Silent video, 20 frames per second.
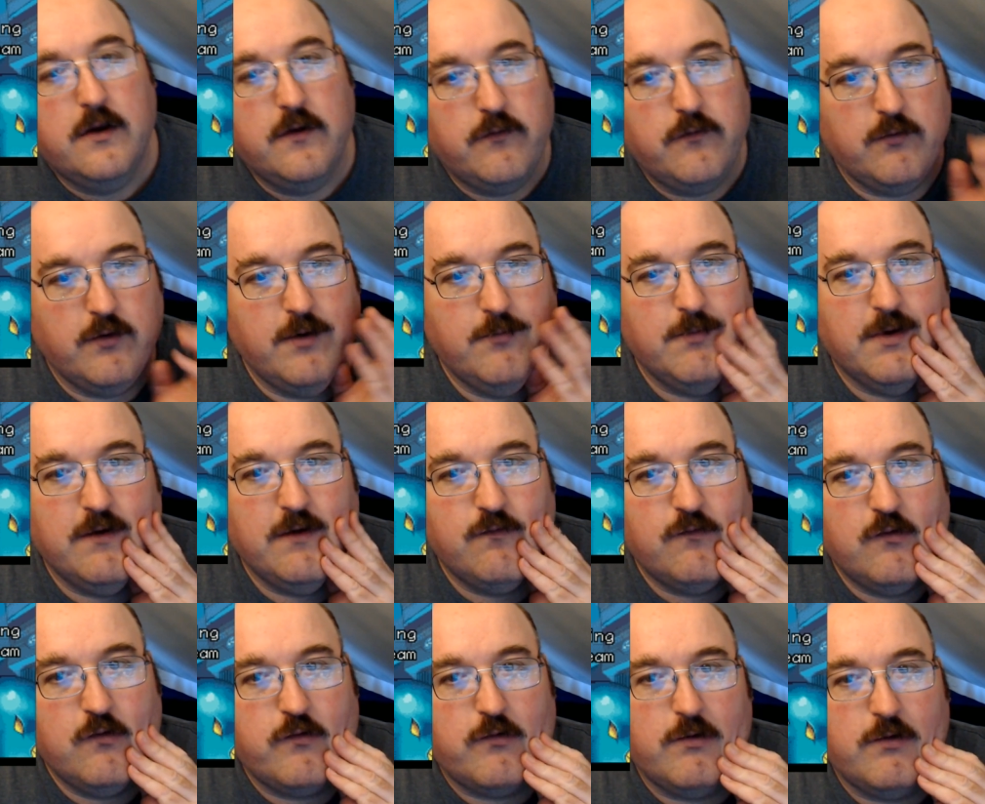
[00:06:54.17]
During my
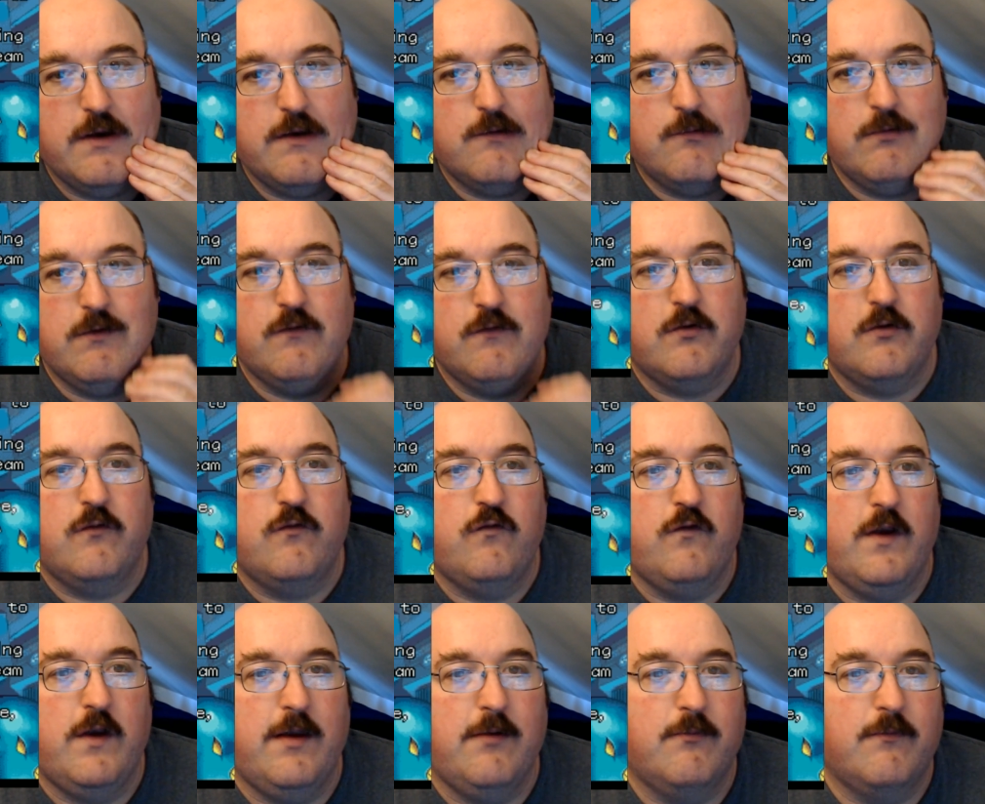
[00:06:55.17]
surgery, the research
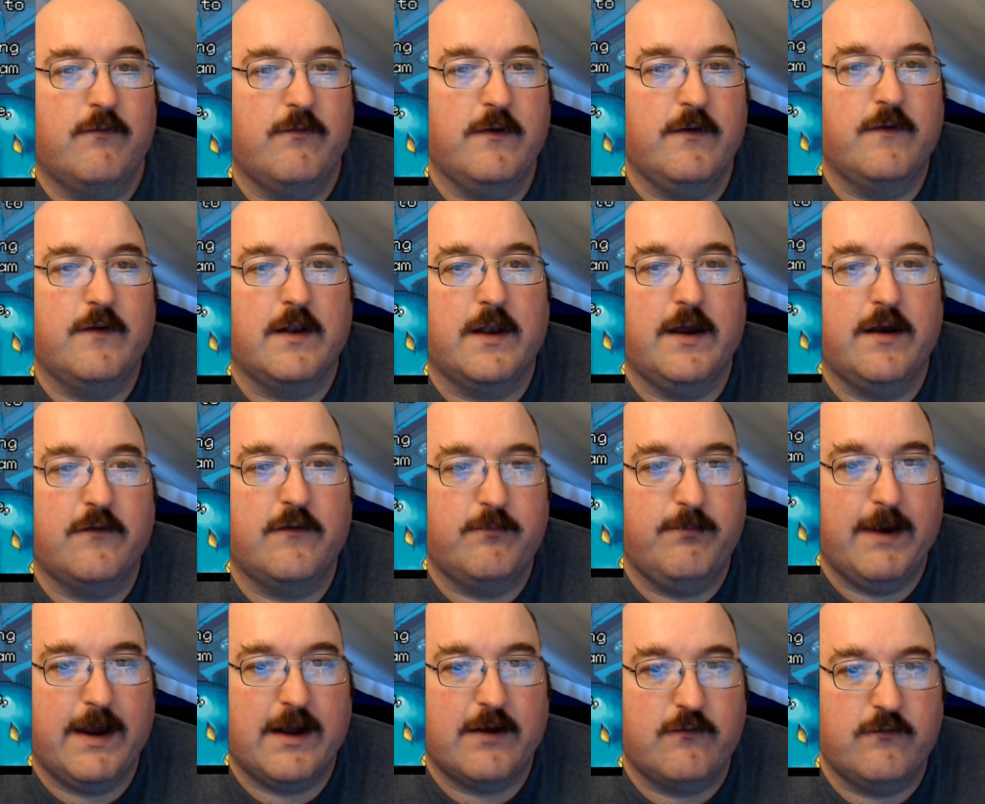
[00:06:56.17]
team sent the last
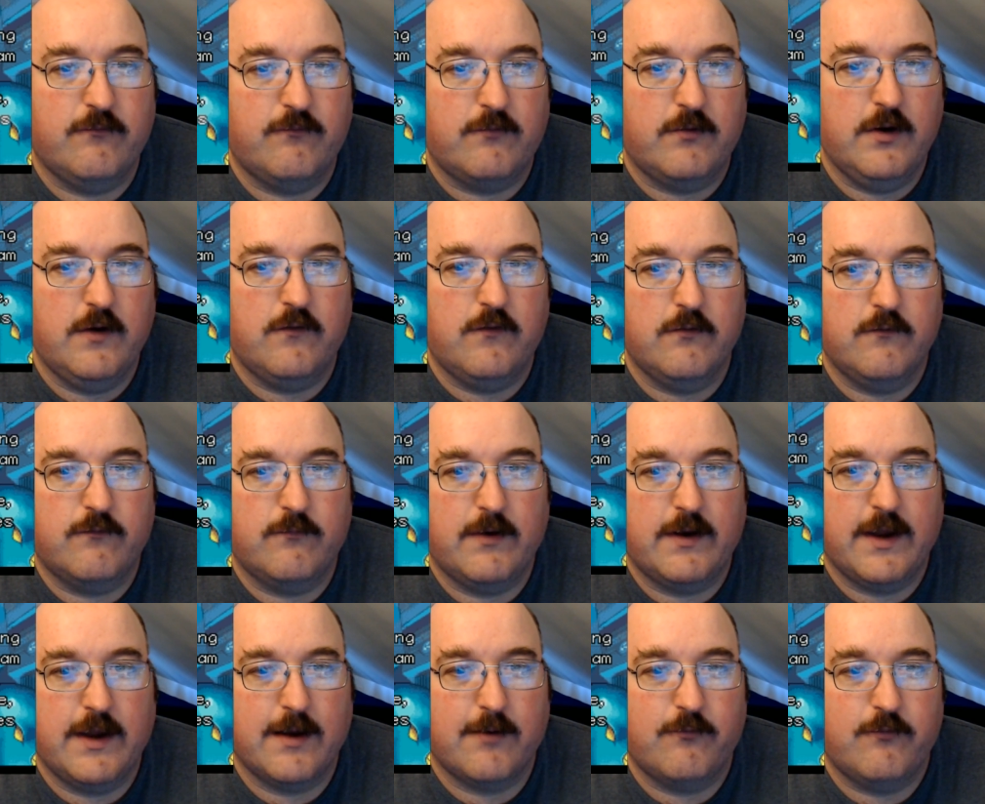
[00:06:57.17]
batch of creatures we
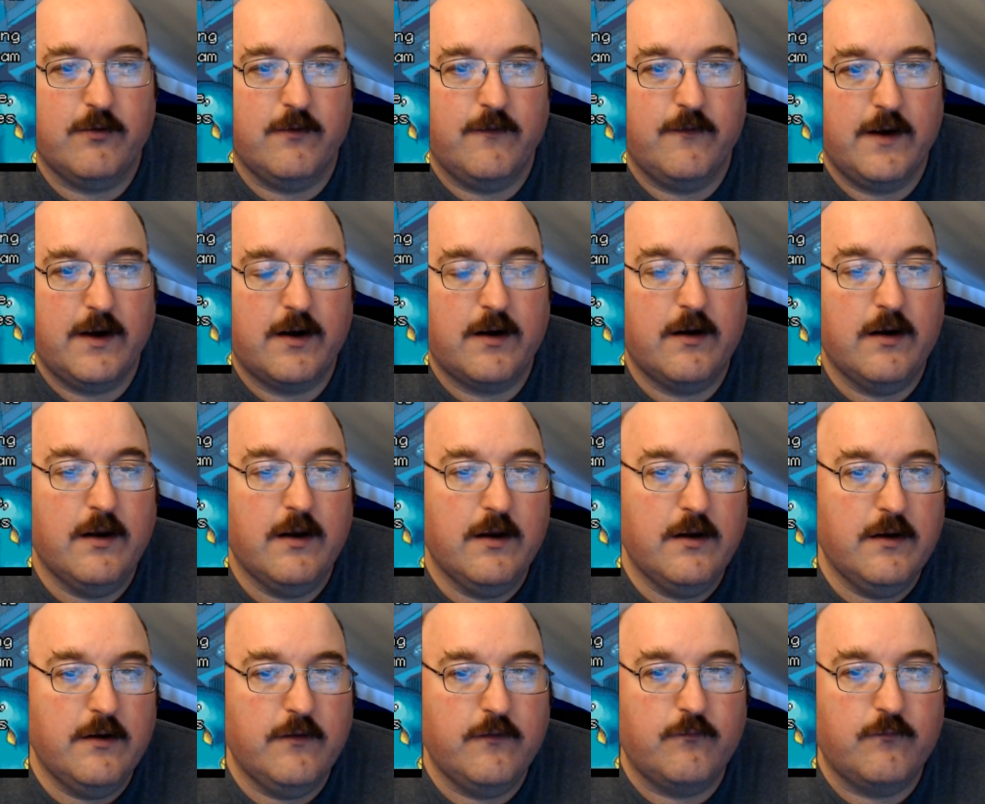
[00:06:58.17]
captured
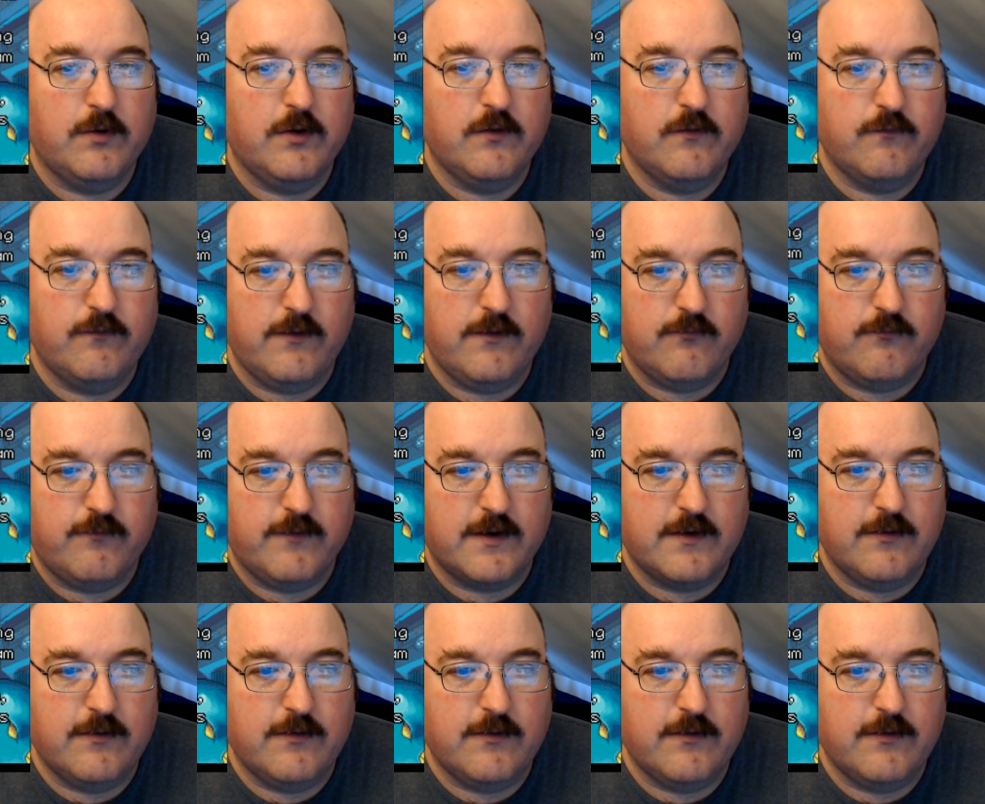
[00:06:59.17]
there, as well as the infected